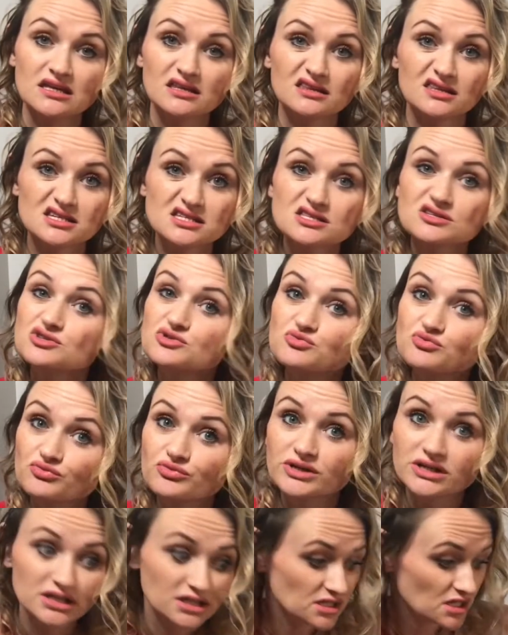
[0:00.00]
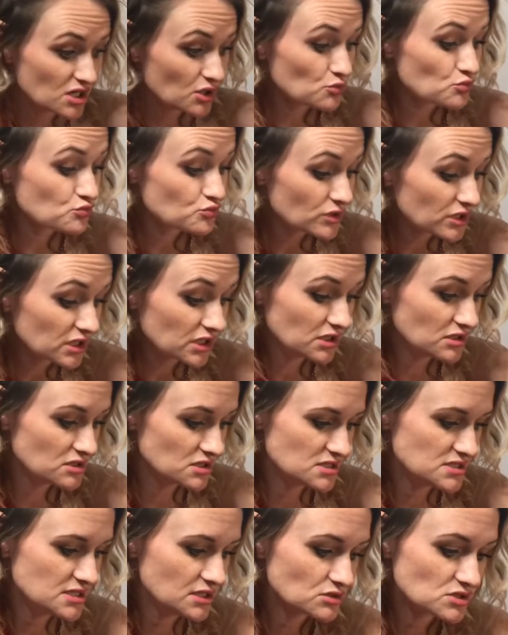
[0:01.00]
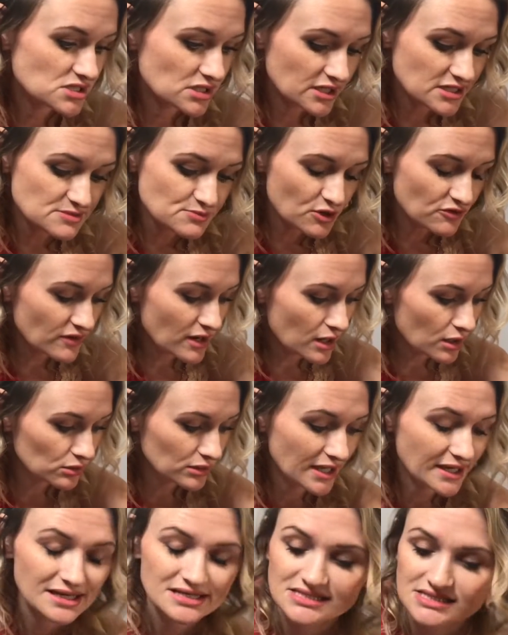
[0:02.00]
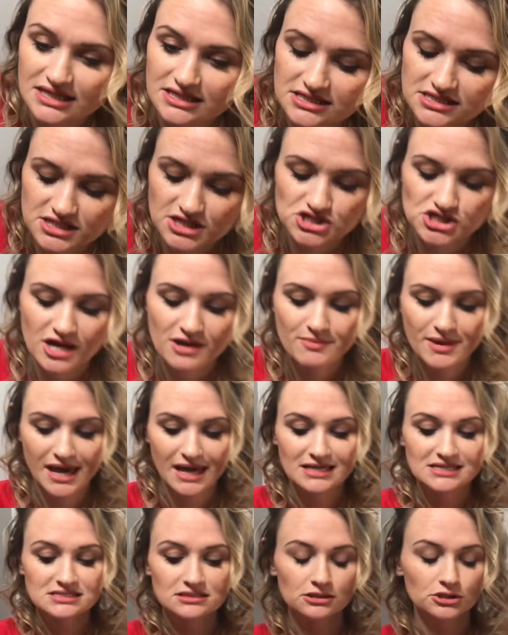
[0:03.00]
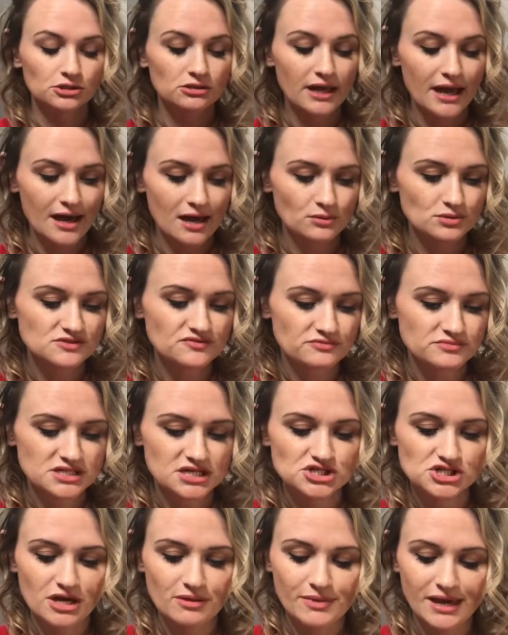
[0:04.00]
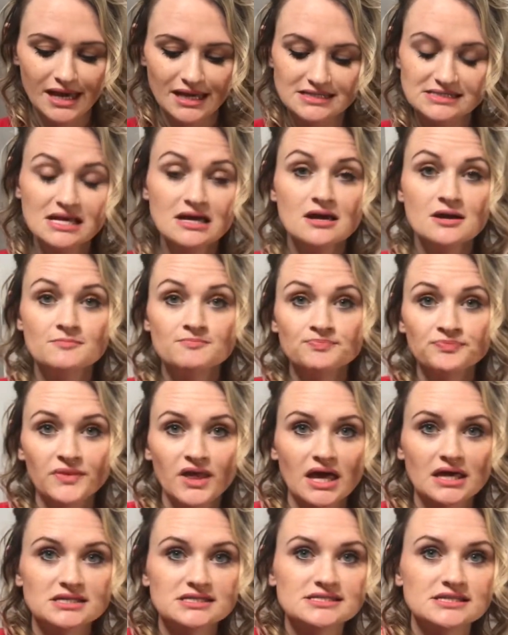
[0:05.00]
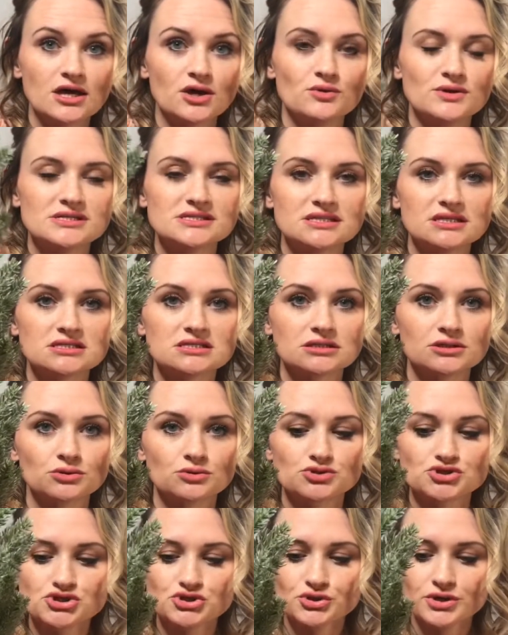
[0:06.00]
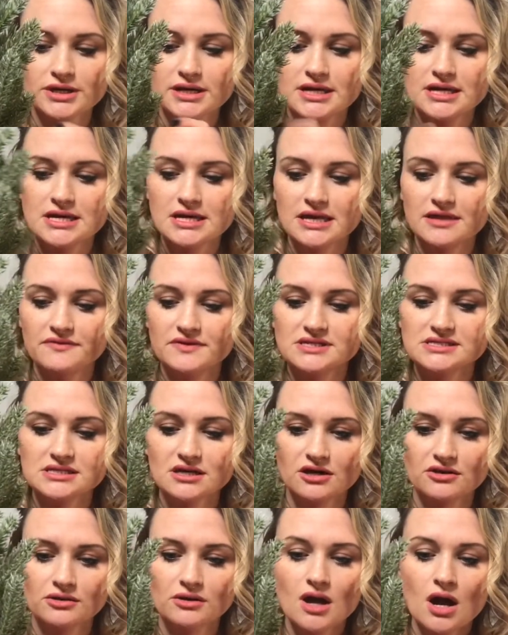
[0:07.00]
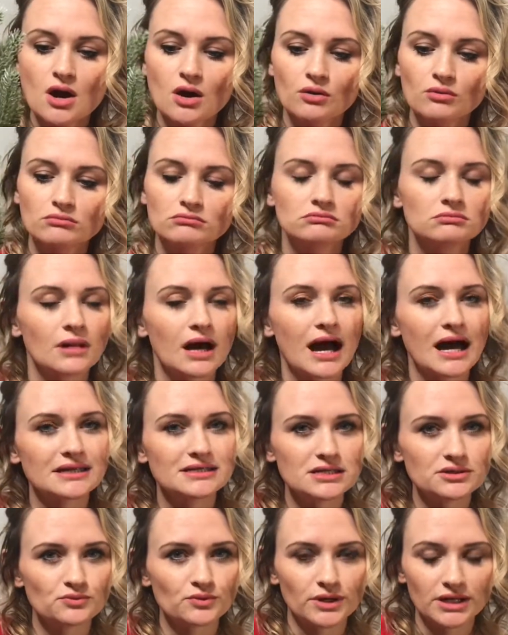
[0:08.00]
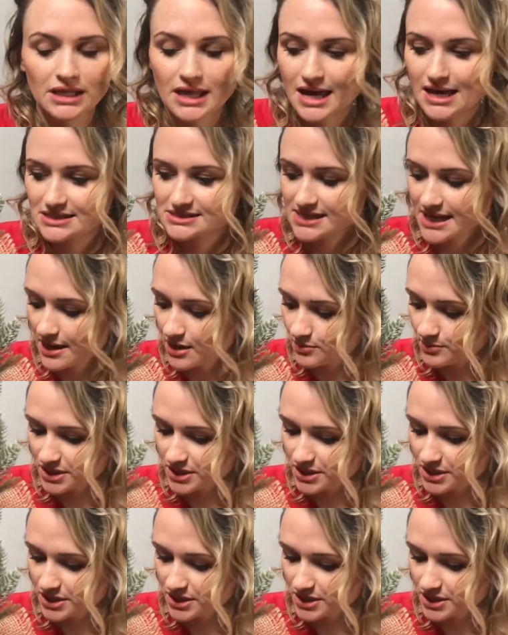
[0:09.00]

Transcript: this was really a really good deal. So let's move on, like I said, to TJ Maxx. The little guy was from TJ Maxx. And so is this little tree in this. I didn't realize how